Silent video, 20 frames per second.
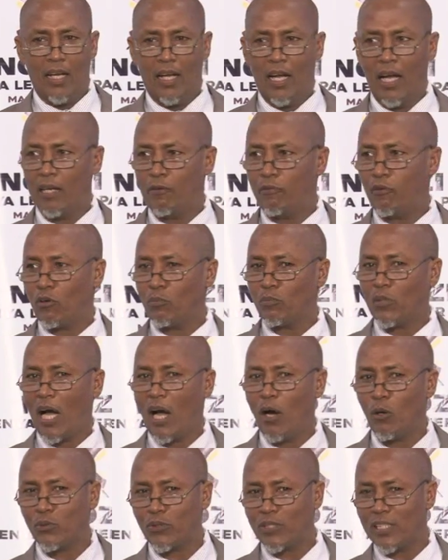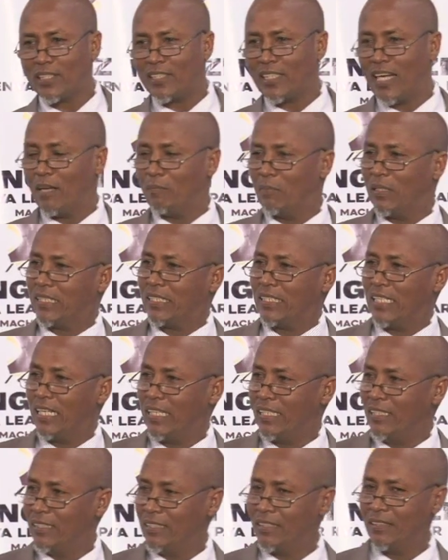And from the outset, I must
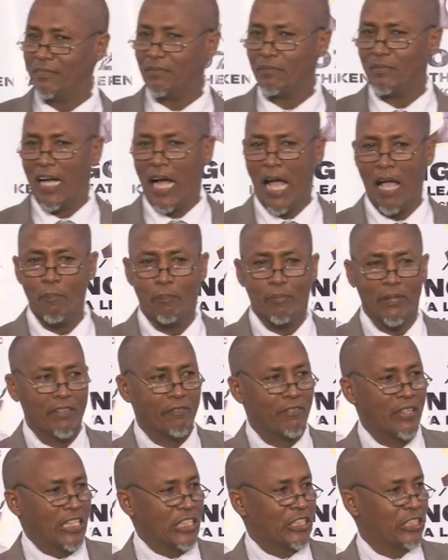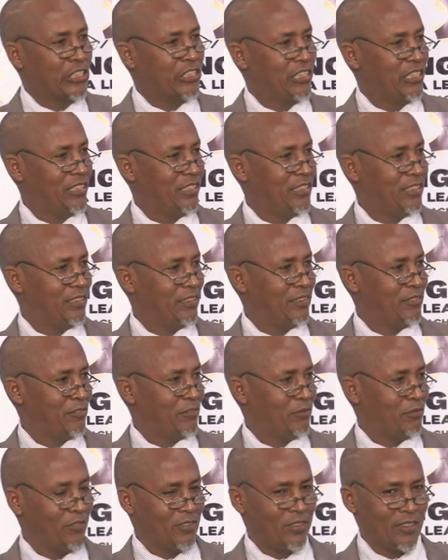say, I am privileged
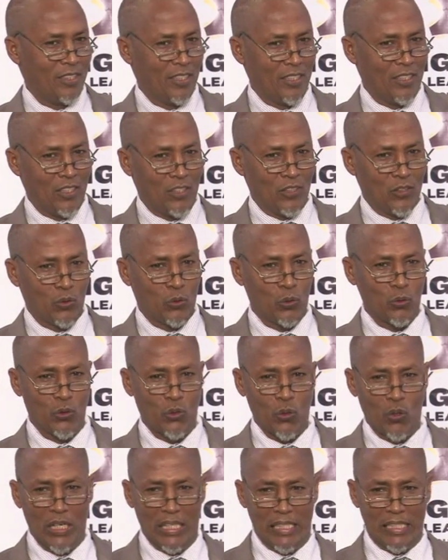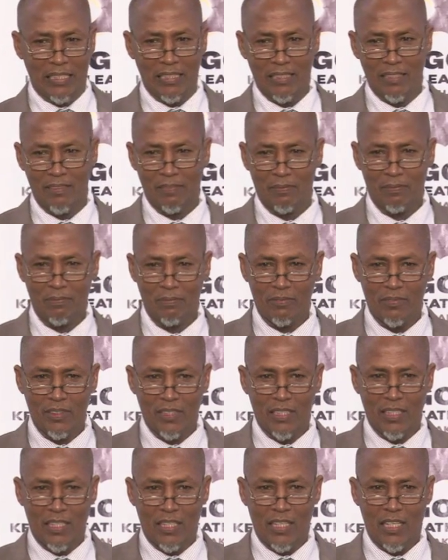to join
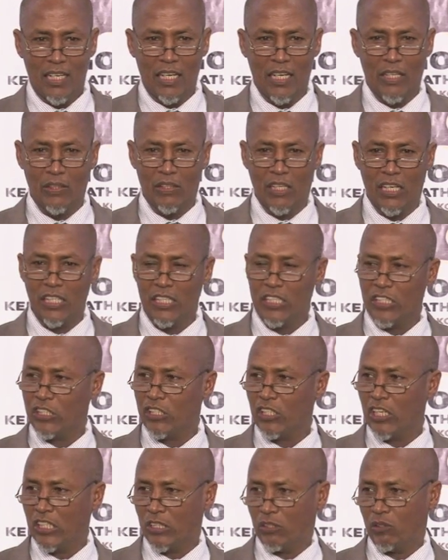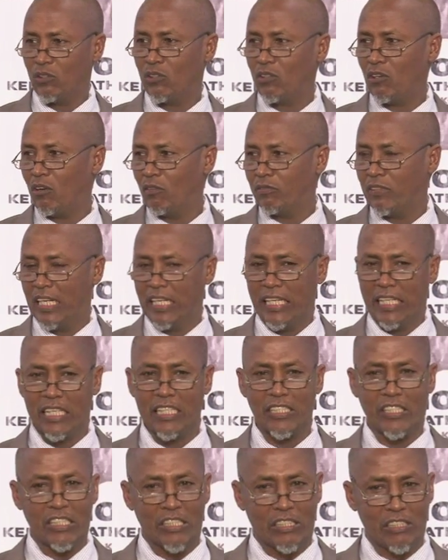in the initiation of the
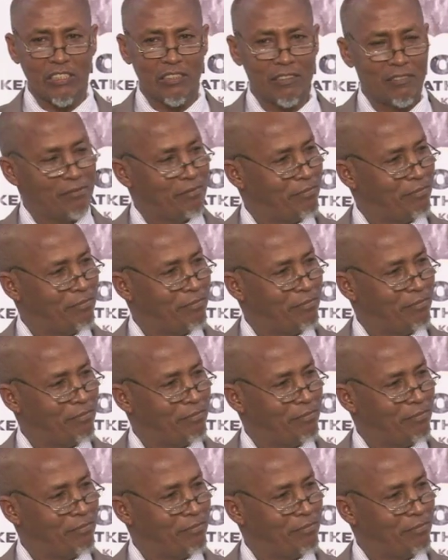Leather City.